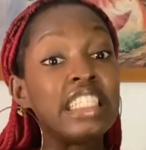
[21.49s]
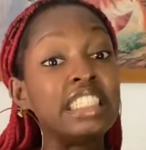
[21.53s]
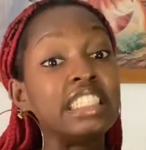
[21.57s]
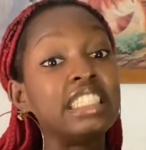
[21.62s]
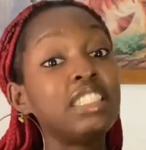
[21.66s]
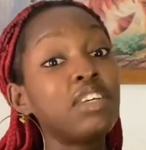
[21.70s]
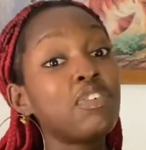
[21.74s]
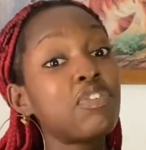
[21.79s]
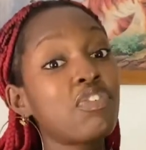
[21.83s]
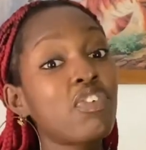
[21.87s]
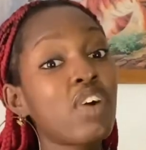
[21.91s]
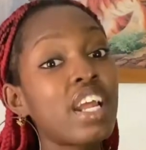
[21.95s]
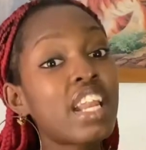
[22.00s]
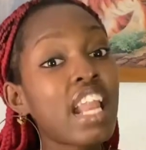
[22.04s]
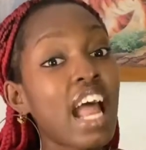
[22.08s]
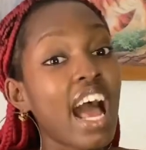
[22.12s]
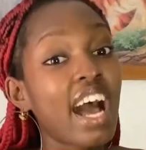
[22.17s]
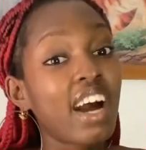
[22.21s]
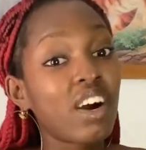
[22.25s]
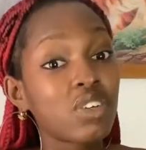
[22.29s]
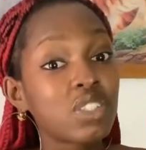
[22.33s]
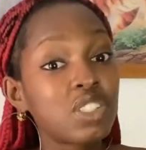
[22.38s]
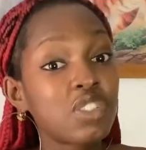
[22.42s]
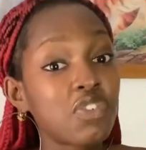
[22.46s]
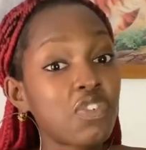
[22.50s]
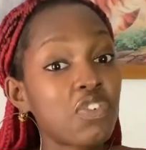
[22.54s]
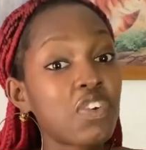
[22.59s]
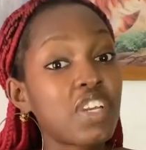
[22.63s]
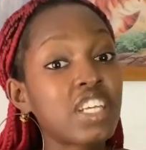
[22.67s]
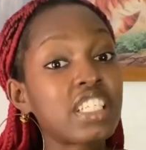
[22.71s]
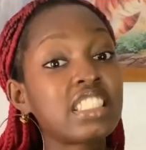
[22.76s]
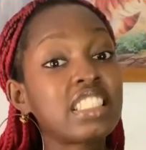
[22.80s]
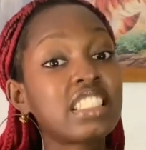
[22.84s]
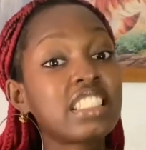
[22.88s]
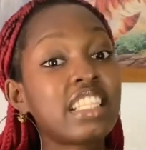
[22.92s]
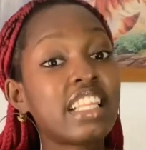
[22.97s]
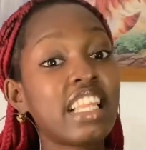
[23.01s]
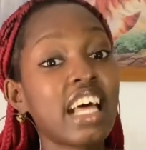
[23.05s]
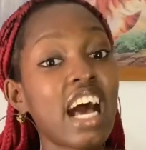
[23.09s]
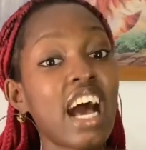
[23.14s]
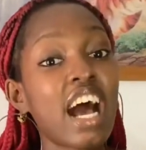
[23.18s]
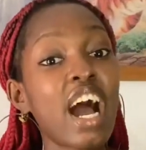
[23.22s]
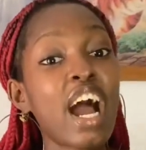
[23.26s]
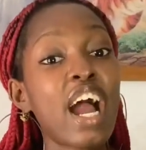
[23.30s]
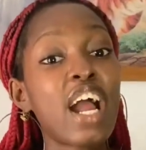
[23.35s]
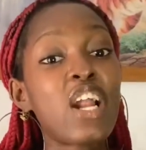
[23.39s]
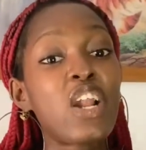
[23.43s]
Different outfits
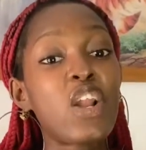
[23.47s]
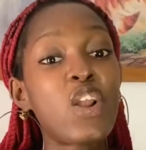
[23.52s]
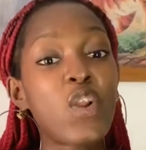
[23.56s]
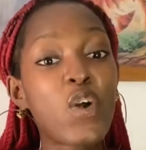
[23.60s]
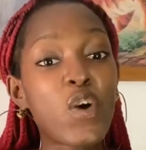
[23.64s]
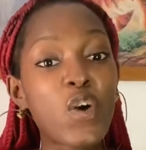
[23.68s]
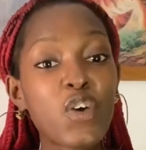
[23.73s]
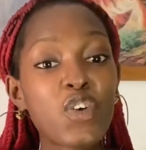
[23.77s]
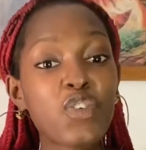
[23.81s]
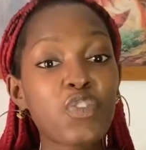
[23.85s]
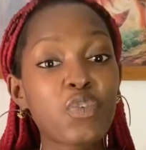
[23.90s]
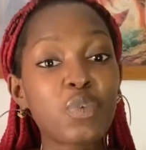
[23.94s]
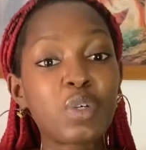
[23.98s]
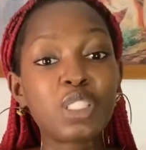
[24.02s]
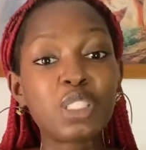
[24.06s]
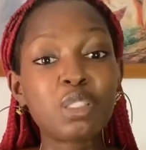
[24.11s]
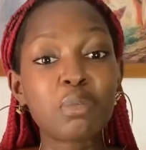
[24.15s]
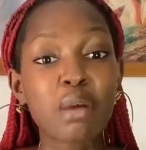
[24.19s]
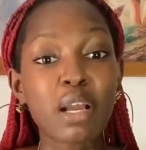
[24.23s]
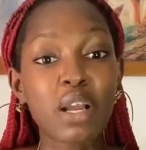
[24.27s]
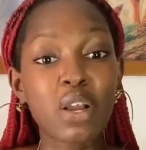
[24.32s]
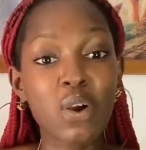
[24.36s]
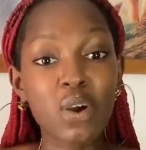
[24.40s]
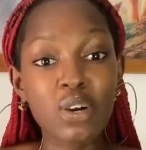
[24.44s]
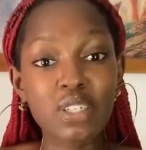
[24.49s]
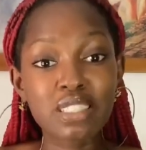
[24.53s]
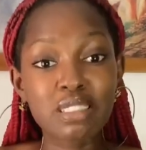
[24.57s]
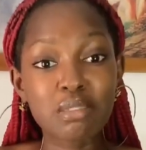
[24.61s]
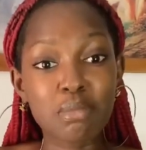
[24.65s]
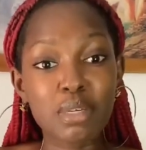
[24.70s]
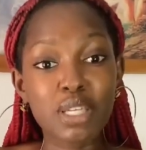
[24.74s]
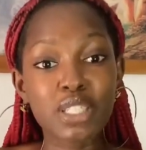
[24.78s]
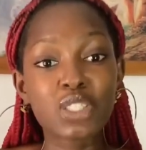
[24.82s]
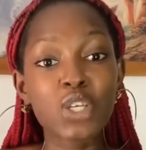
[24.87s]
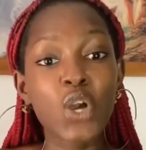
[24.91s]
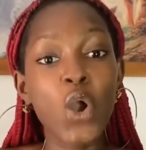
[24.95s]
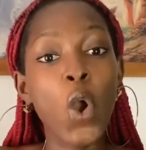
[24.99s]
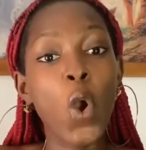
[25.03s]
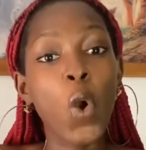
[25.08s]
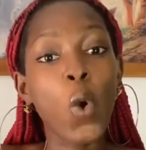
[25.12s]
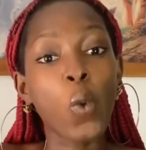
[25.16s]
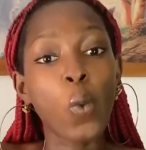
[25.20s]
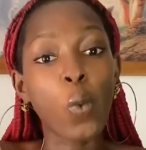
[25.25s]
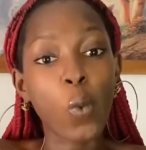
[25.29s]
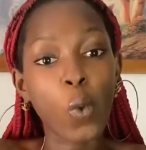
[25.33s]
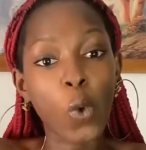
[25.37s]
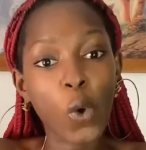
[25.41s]
that I love which my classmates
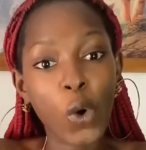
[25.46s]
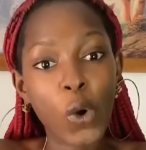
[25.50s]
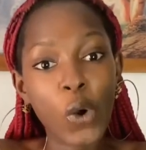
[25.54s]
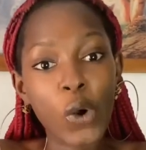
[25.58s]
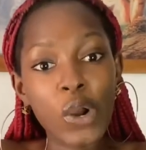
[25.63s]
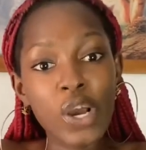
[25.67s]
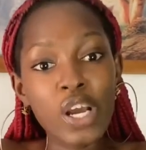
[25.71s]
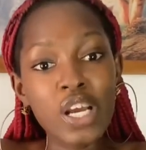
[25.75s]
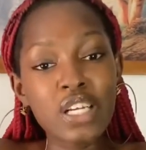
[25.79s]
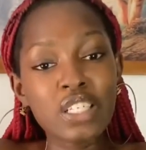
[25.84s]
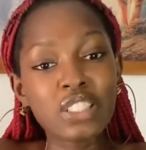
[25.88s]
wore